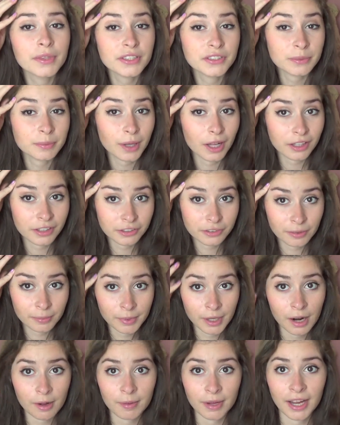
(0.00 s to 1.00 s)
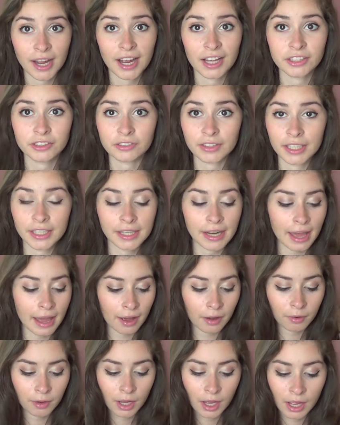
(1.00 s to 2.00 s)
some colors from it on my eyes right
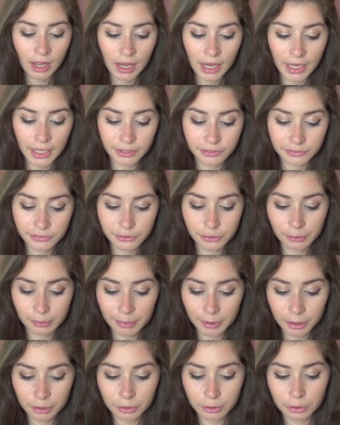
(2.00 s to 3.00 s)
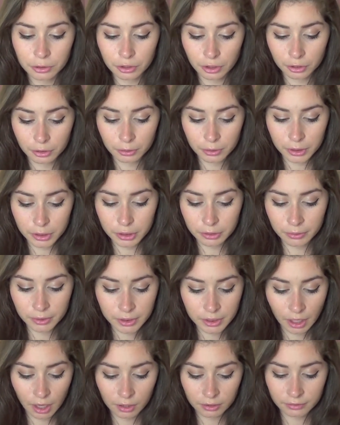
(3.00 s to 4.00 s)
now. It's super neutral. You could do
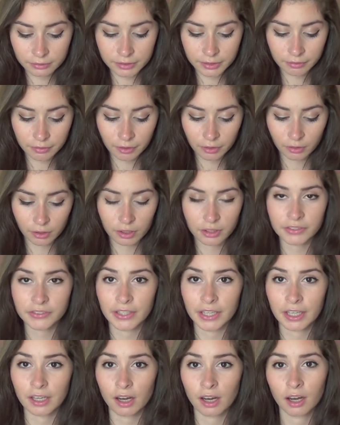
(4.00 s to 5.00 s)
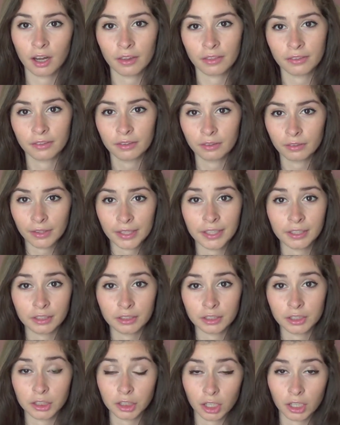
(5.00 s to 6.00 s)
a ton of different looks, like on the
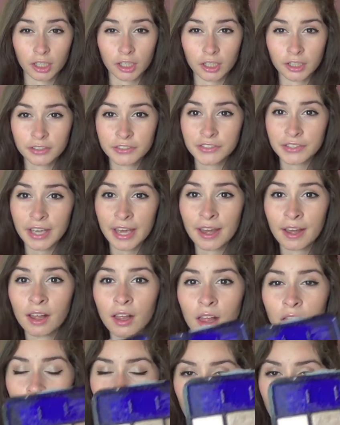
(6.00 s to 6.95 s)
lighter to darker scale.